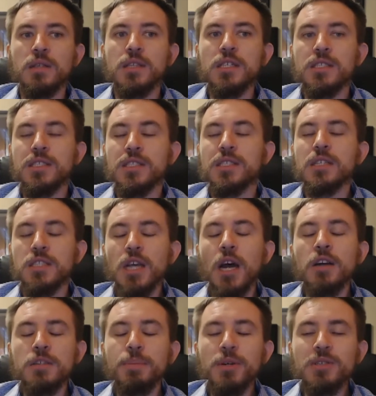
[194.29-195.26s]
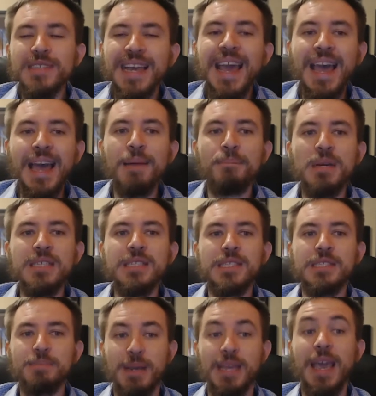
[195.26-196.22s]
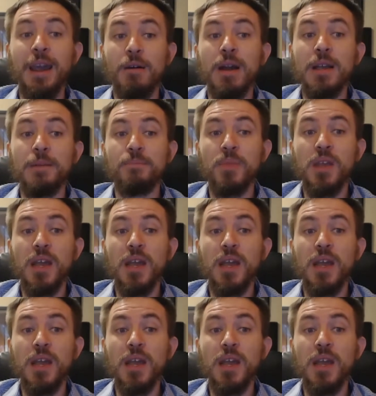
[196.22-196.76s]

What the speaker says: The deductibles can be scary,